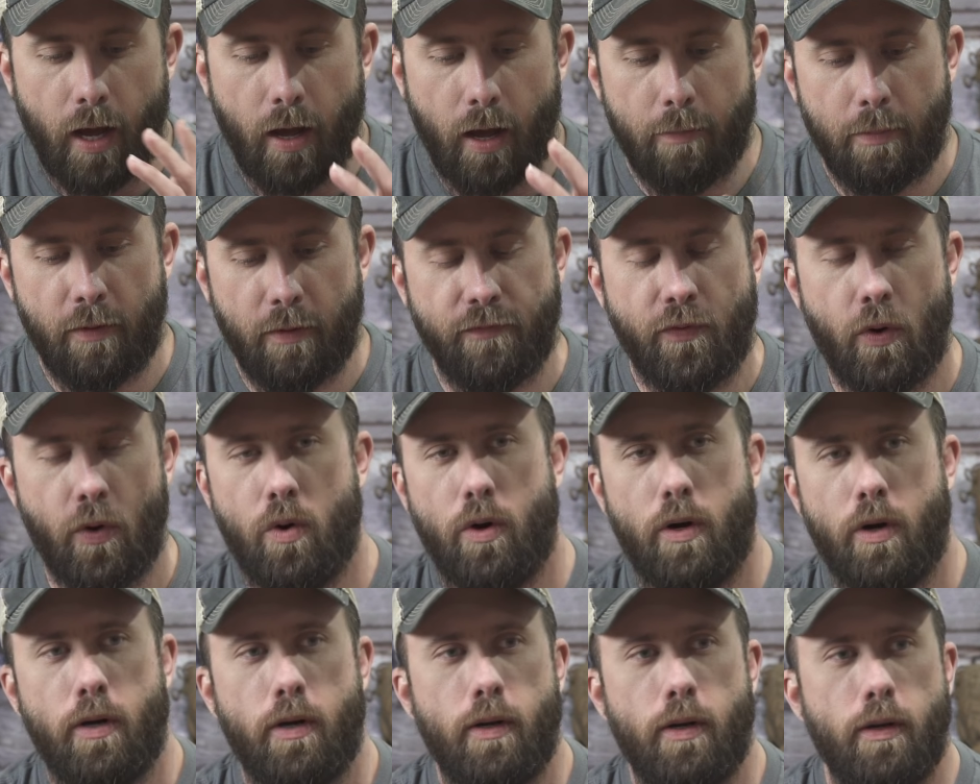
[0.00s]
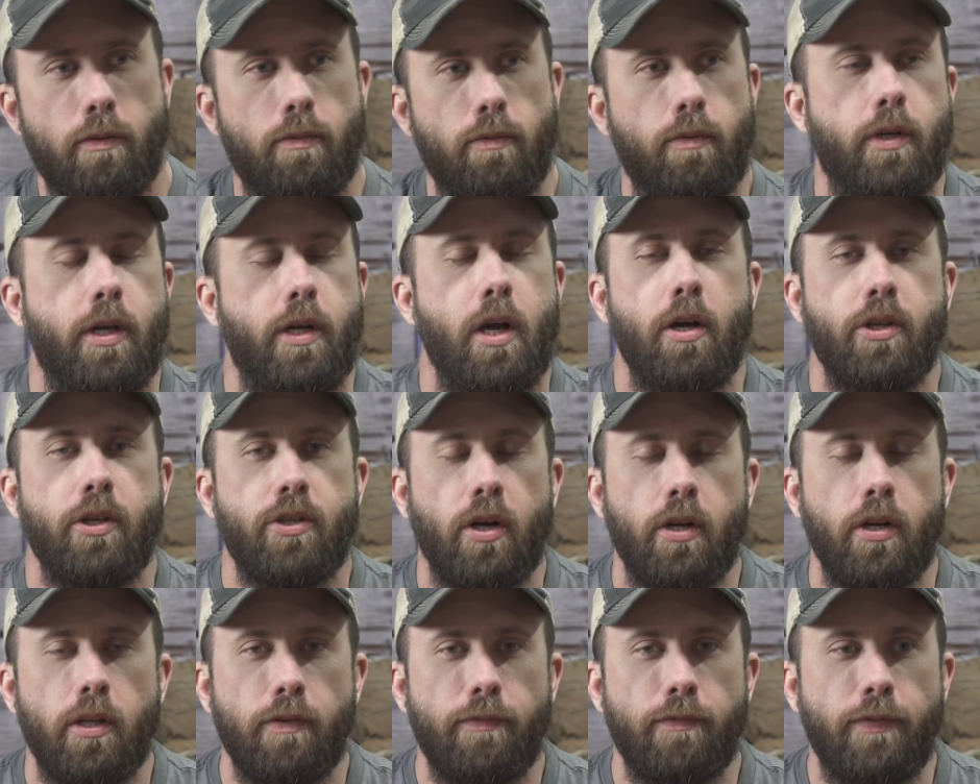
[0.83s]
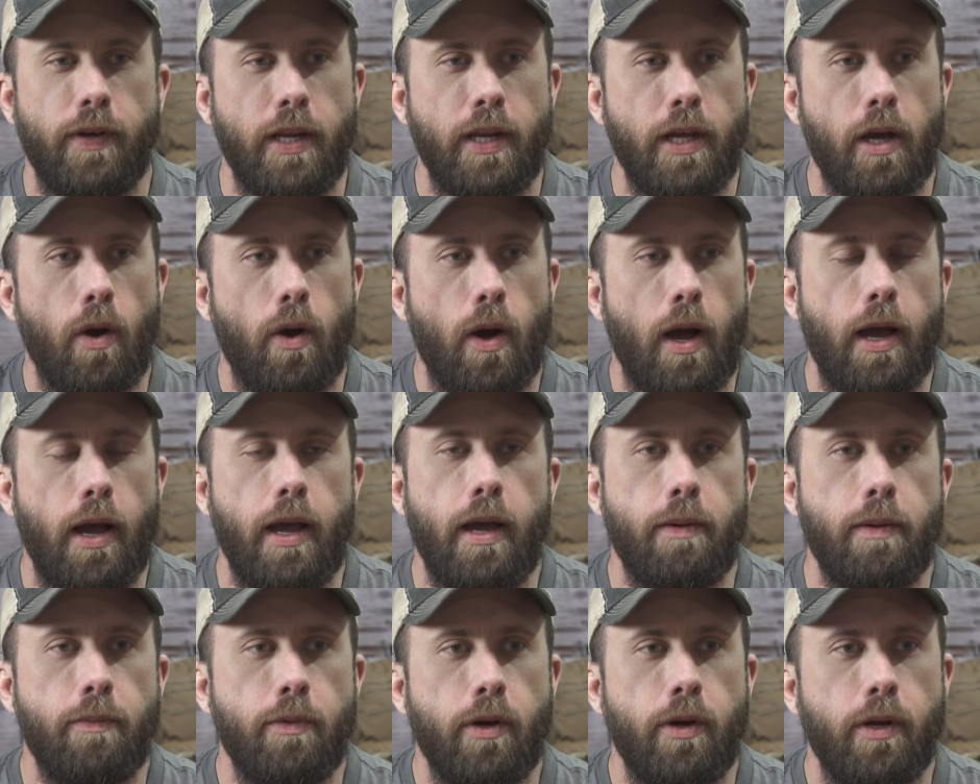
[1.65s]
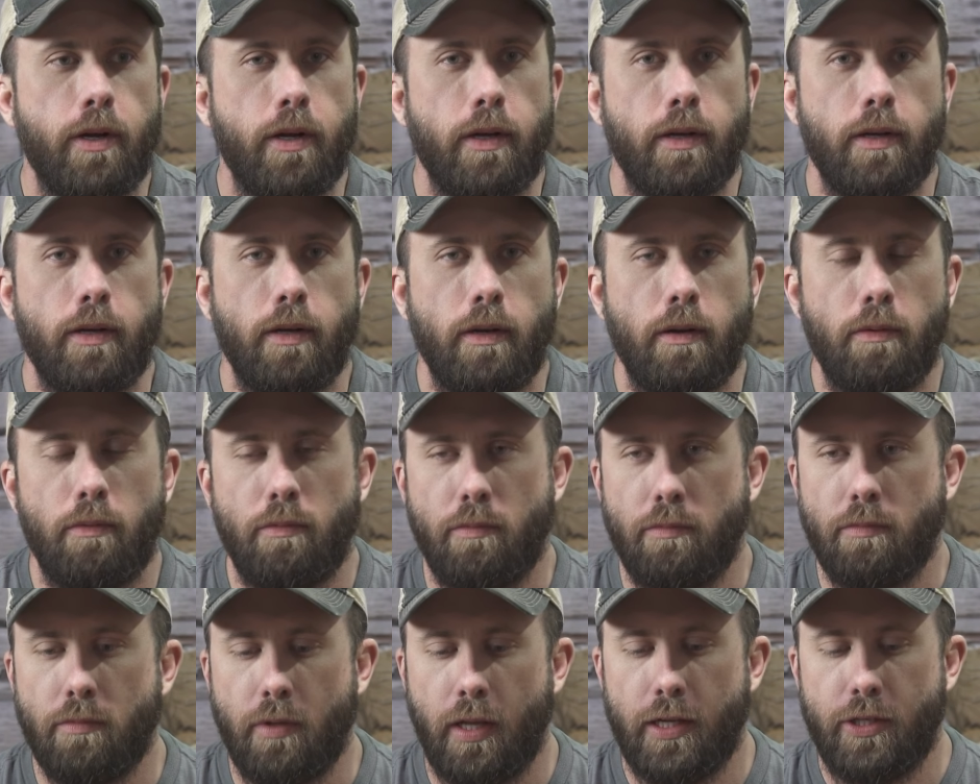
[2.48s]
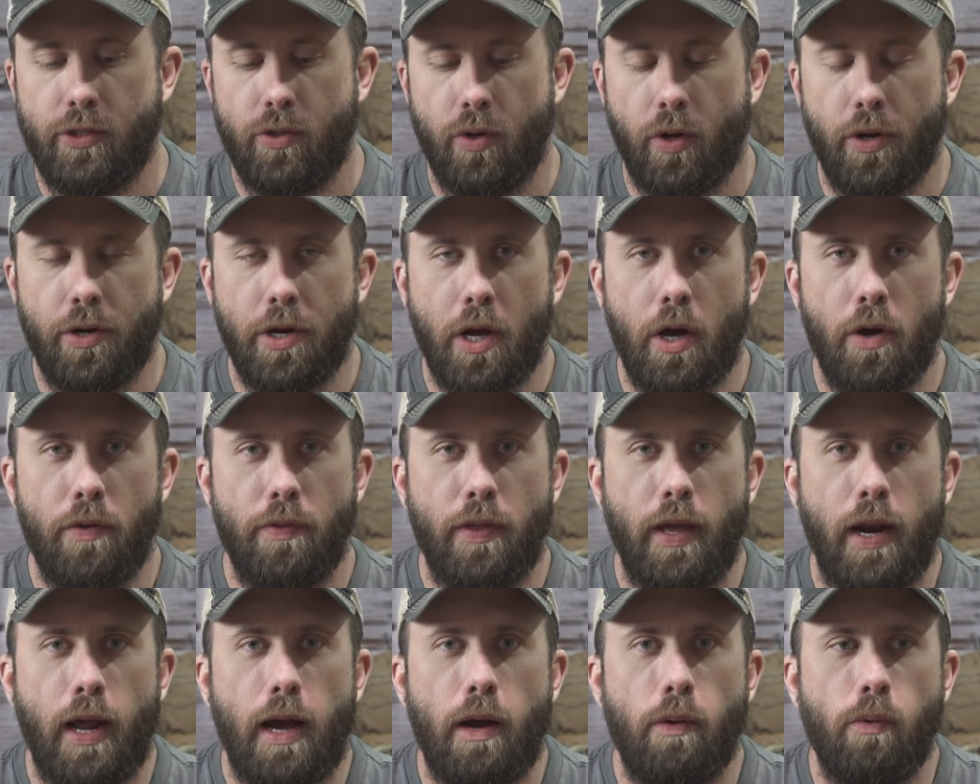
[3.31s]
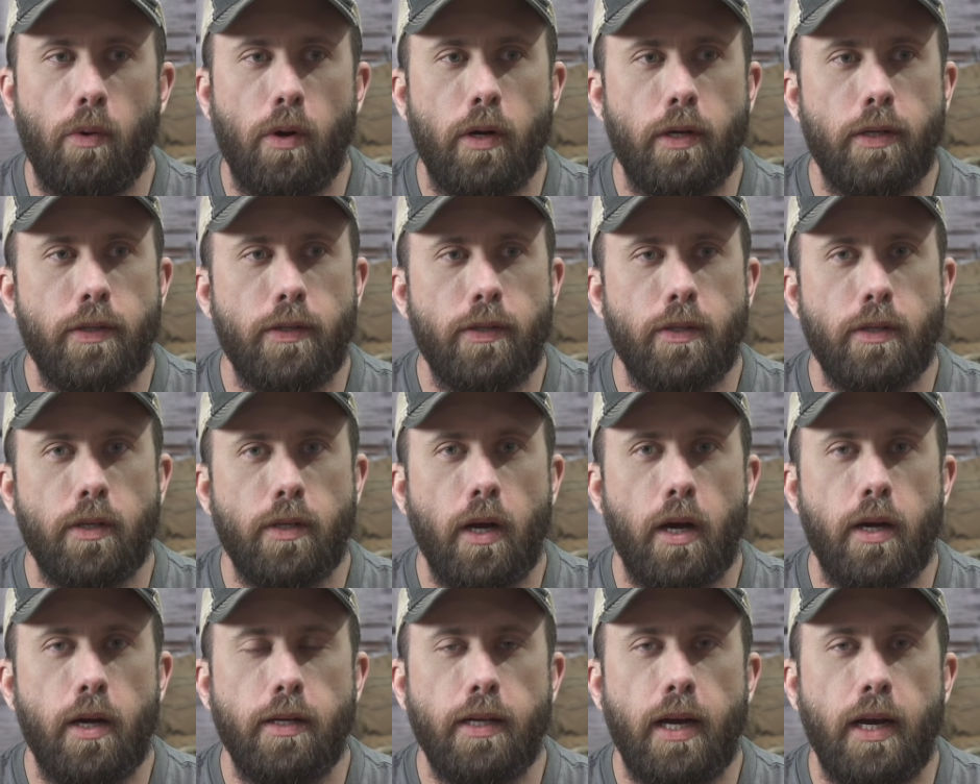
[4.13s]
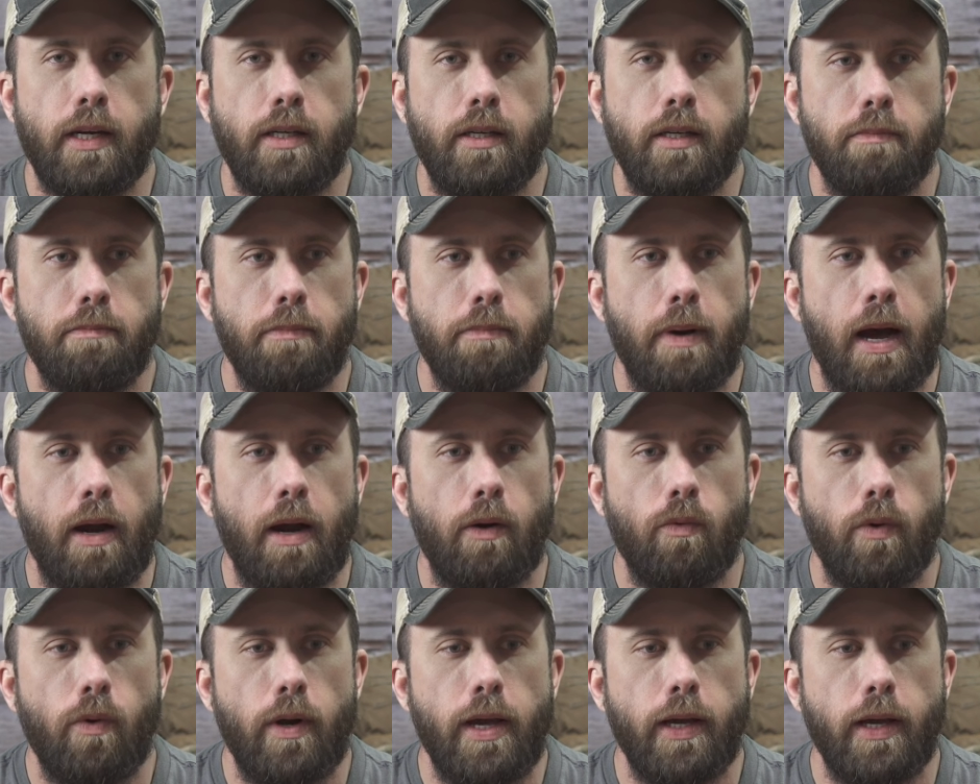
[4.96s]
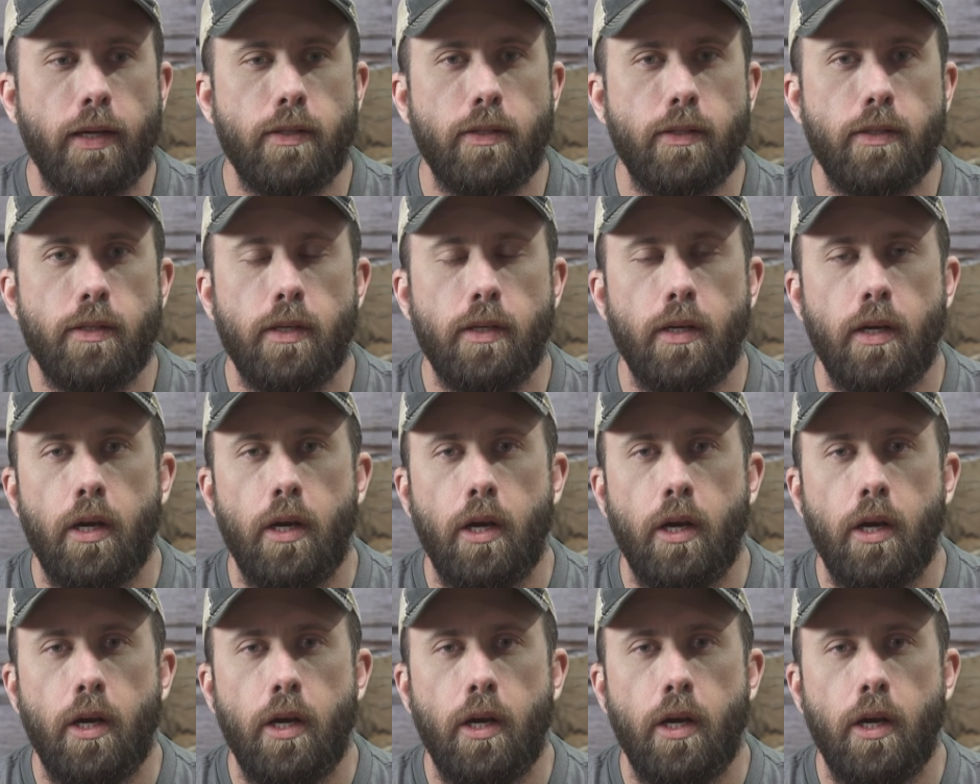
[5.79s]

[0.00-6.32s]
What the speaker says: Before we start the video, I am going to let you all know that I was contacted by Rix